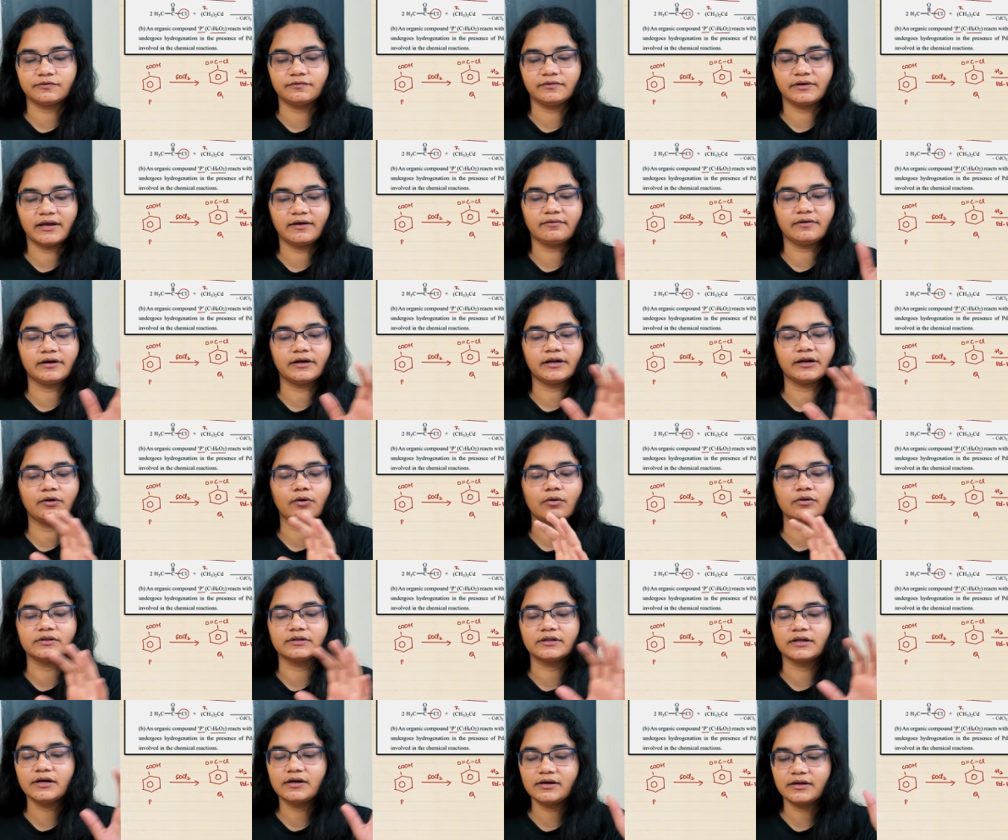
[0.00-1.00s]
We have written all
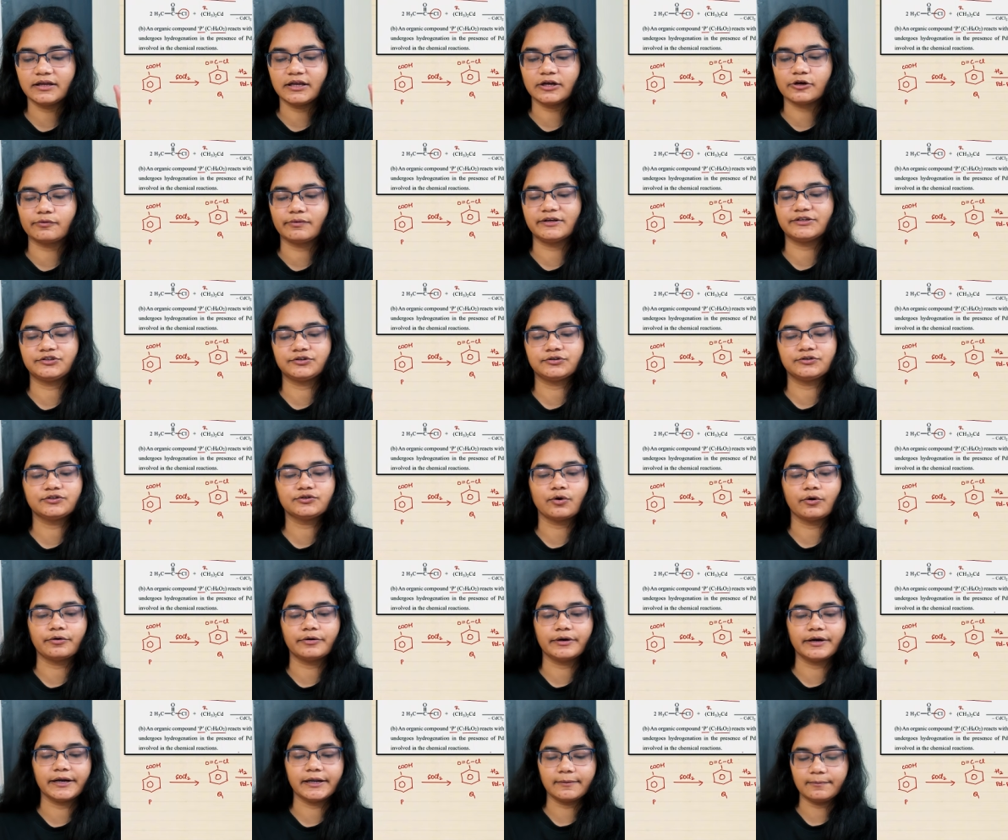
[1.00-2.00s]
the equations
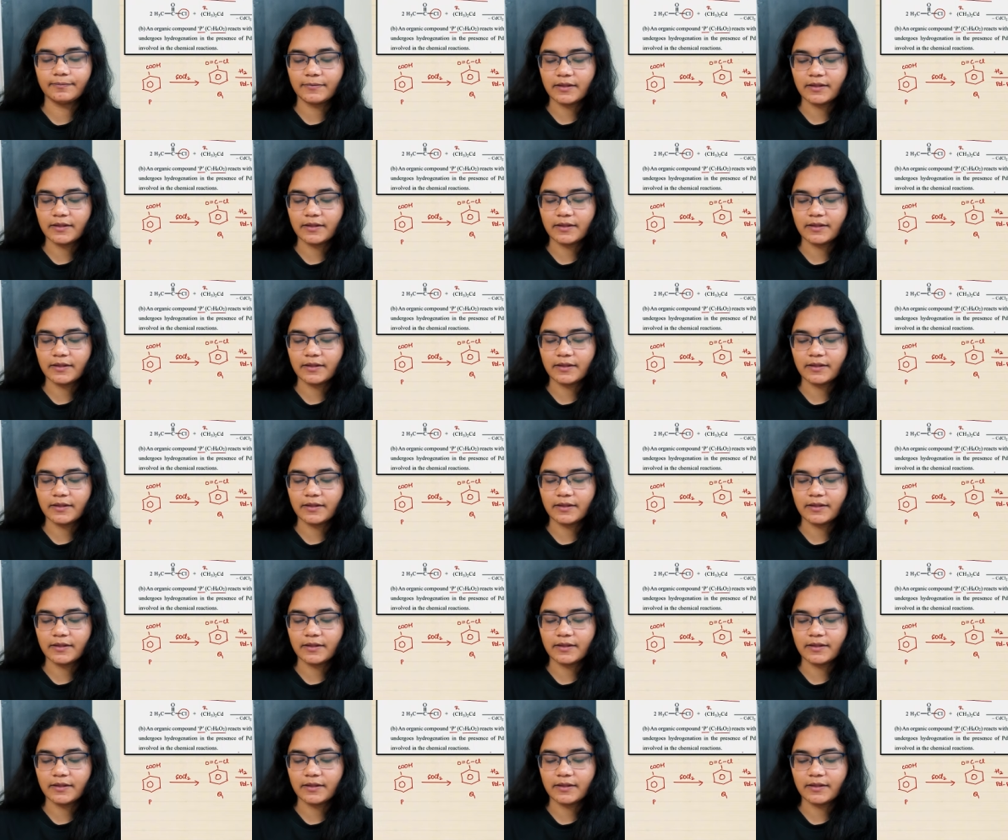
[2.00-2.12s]
already.